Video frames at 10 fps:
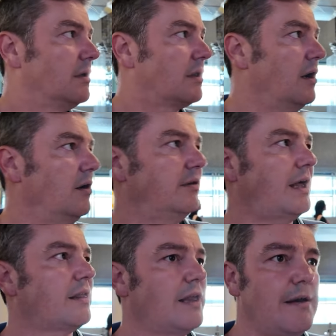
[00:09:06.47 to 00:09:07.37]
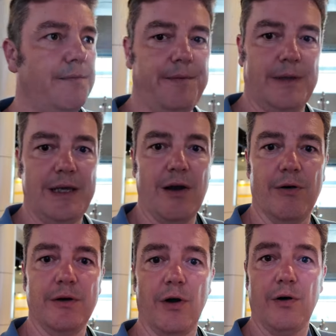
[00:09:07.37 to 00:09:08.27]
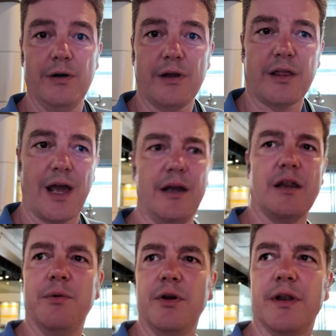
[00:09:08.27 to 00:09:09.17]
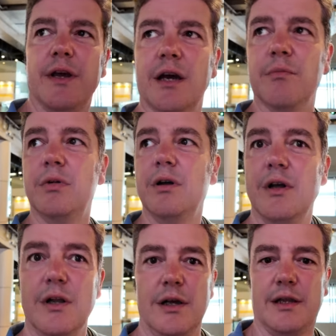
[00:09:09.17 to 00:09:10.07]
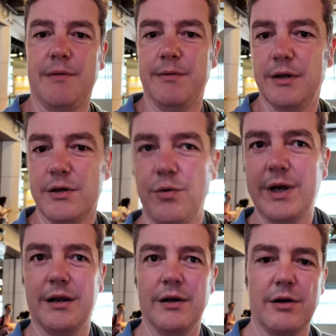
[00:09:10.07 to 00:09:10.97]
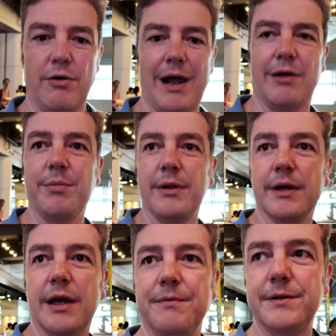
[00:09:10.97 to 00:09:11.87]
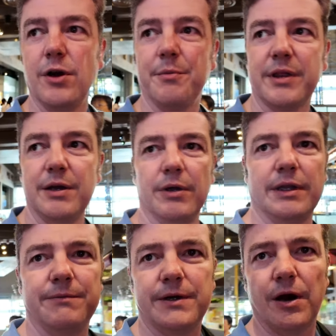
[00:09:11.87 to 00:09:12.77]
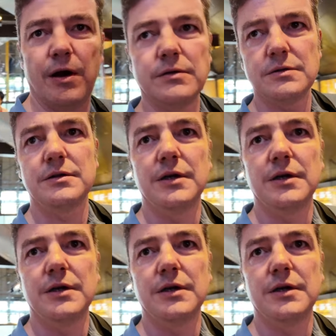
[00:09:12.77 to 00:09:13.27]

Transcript: So that's it for the Hong Kong Science Museum. Let's have a quick look around by the gift shop, see what they've got.